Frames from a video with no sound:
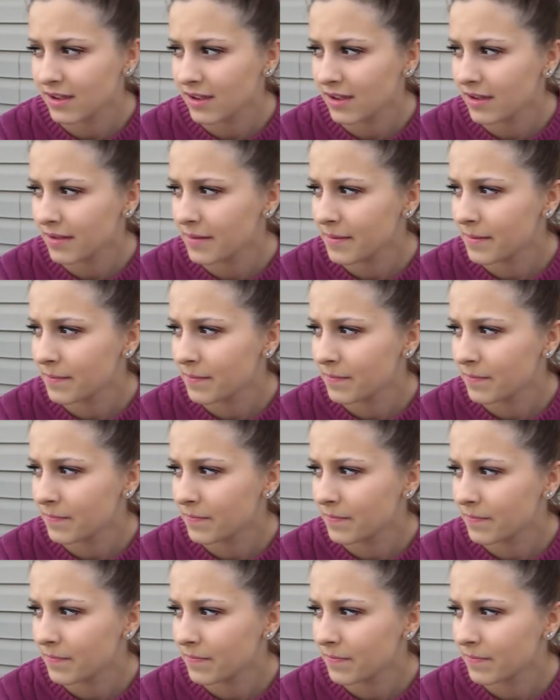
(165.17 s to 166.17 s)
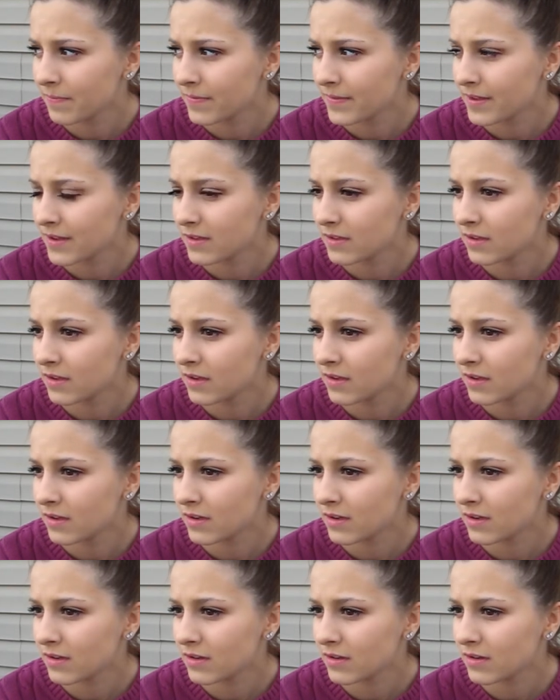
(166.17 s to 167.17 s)

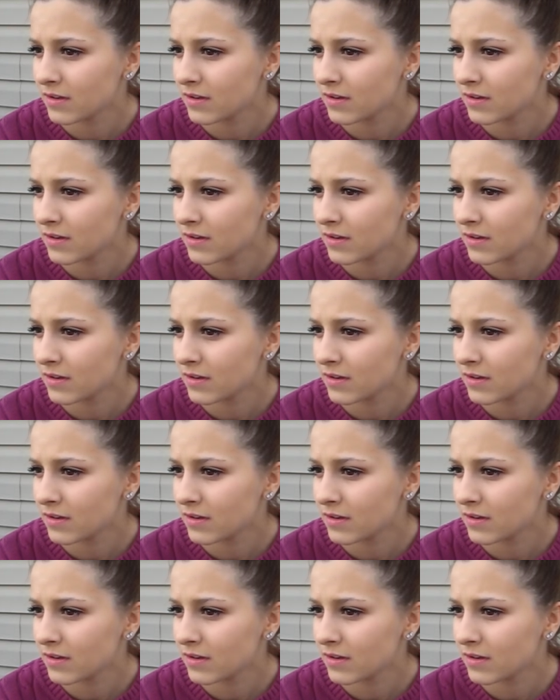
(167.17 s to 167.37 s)
[no speech]